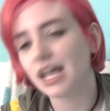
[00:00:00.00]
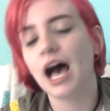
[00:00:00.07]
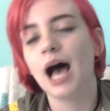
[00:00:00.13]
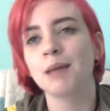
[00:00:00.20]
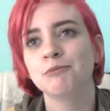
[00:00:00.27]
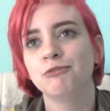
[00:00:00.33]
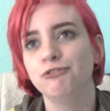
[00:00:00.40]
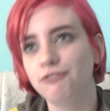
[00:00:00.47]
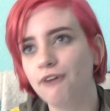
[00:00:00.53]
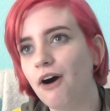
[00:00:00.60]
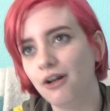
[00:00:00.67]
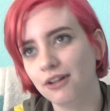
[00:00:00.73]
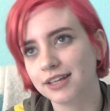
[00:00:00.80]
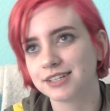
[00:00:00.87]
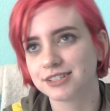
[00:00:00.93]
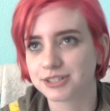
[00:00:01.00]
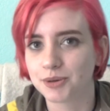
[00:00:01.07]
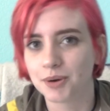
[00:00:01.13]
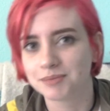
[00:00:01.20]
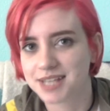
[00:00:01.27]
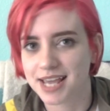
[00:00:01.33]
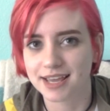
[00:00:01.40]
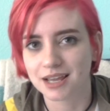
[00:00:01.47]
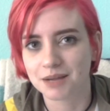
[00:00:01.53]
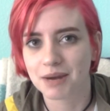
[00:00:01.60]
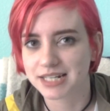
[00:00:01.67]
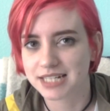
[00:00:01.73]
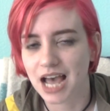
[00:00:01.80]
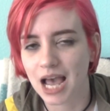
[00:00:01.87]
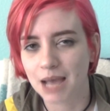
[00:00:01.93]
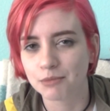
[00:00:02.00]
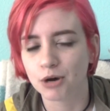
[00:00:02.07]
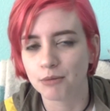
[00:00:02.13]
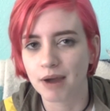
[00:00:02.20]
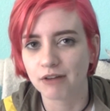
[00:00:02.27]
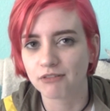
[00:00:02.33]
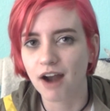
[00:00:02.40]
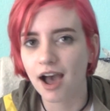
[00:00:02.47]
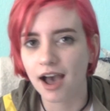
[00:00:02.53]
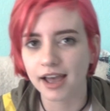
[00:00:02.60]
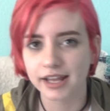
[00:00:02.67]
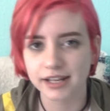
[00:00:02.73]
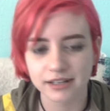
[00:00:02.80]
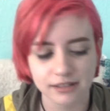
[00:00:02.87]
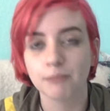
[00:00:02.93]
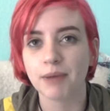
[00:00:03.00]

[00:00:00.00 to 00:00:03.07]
I'm falling, so I'm taking my time on my ride.